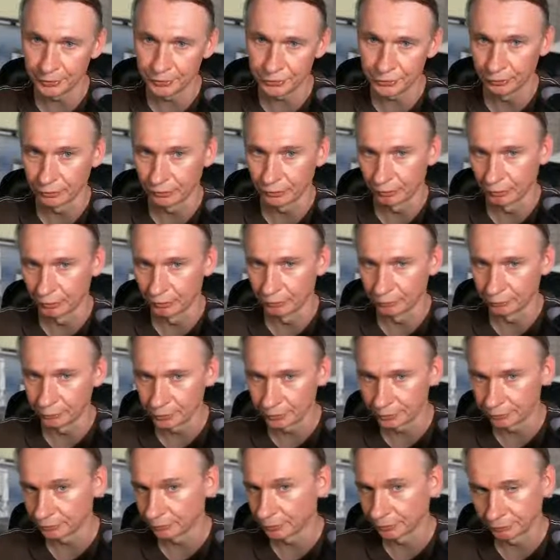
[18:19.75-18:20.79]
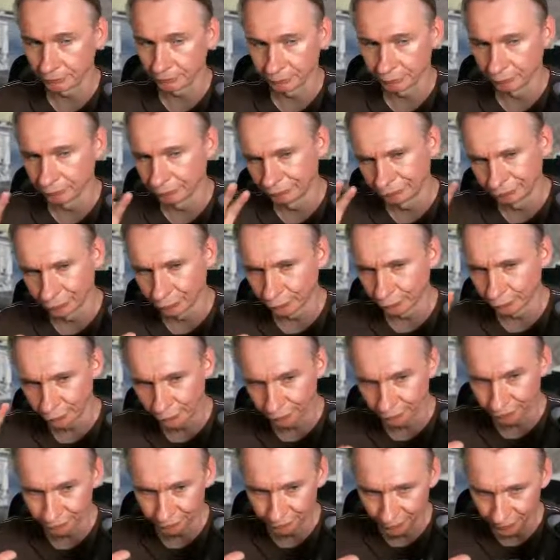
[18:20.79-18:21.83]
So Omer, but not
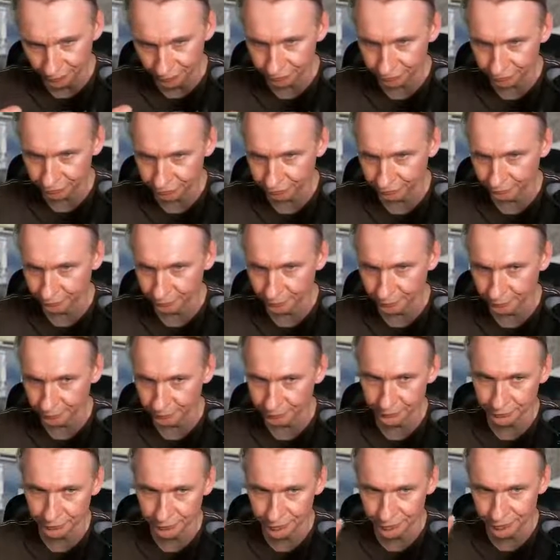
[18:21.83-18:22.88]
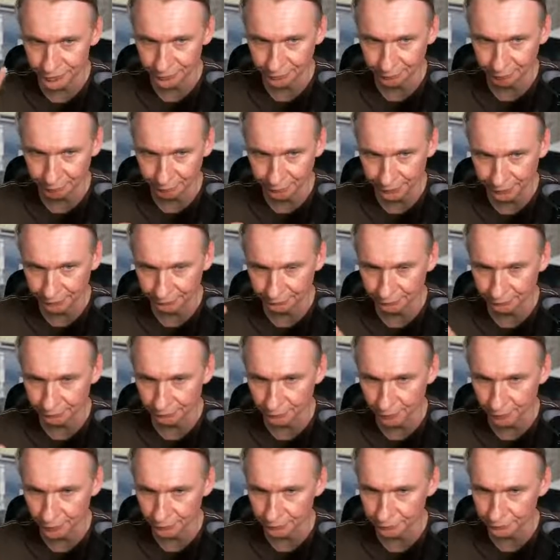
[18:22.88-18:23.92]
configured for the moment, still playing
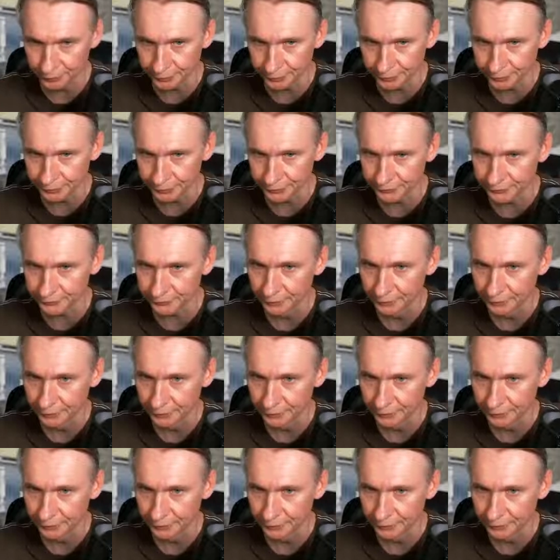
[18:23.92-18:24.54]
around with it.